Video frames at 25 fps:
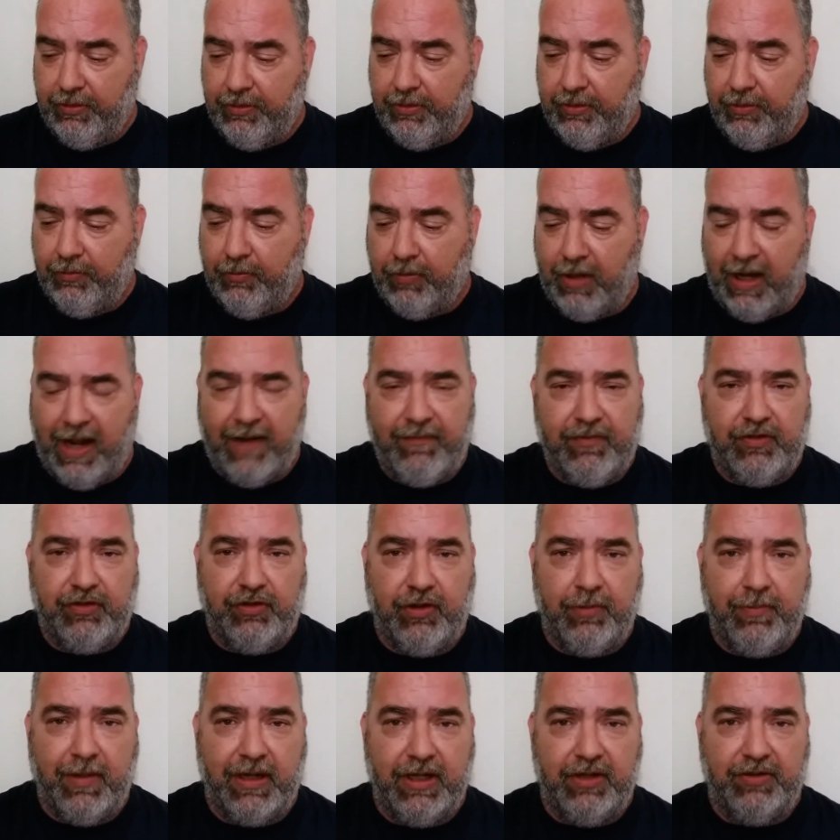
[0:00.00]
Whenever
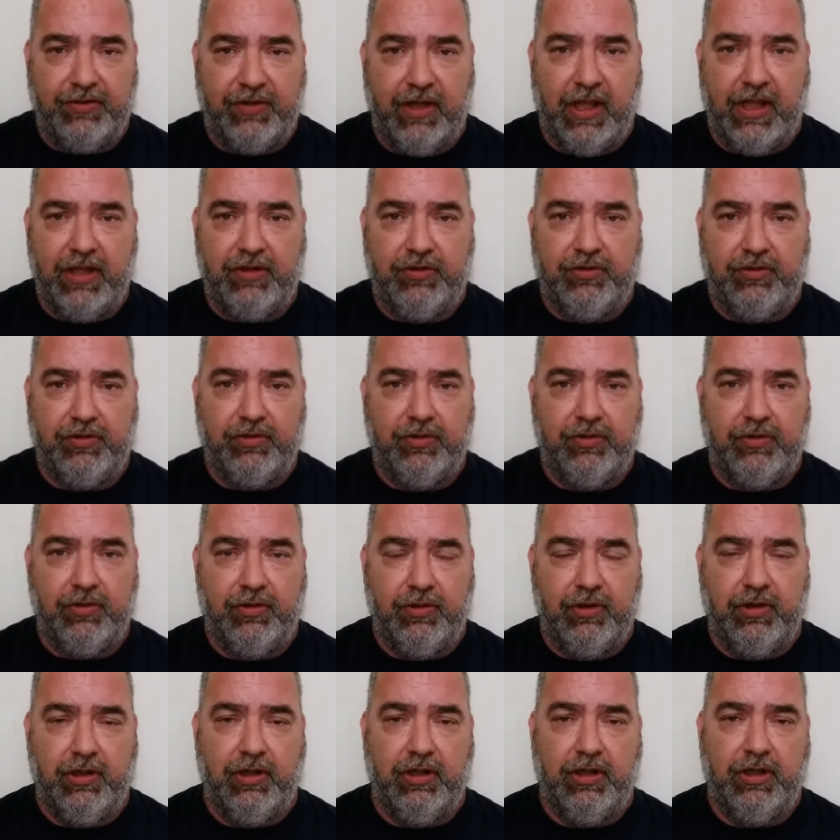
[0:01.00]
somebody says
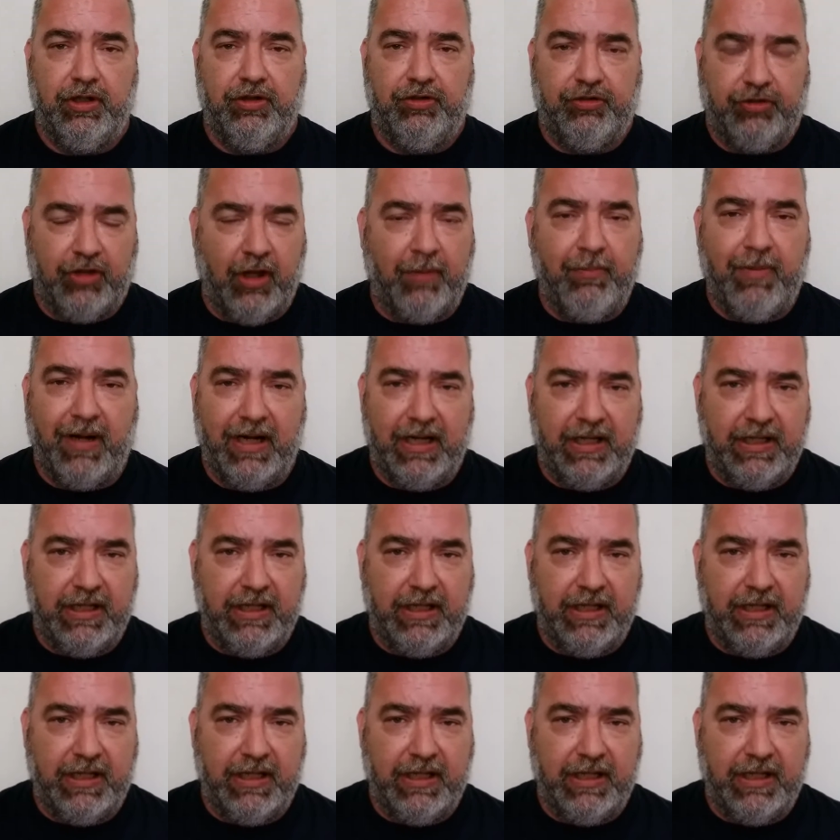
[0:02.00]
somebody